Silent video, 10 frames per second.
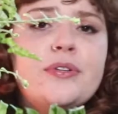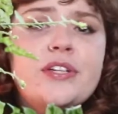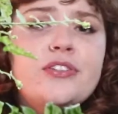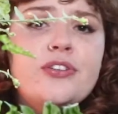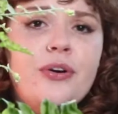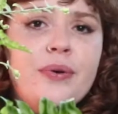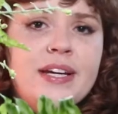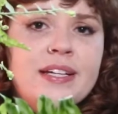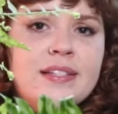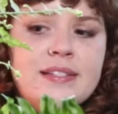control
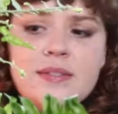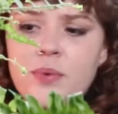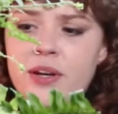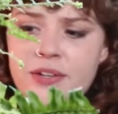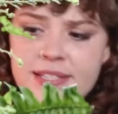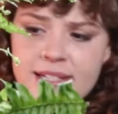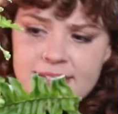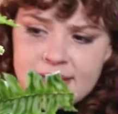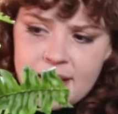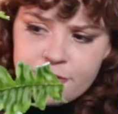is one of those things
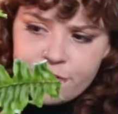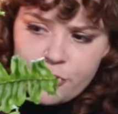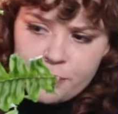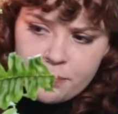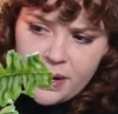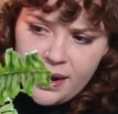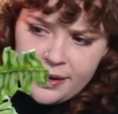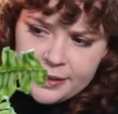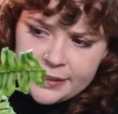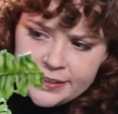that come from
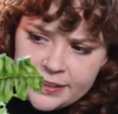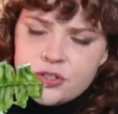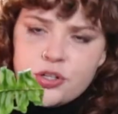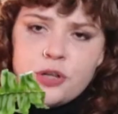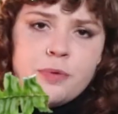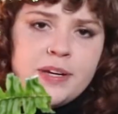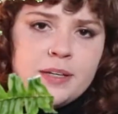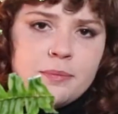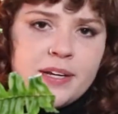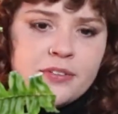
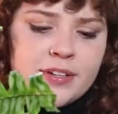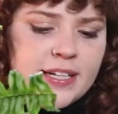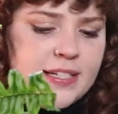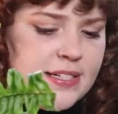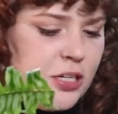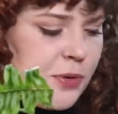dopamine being released in your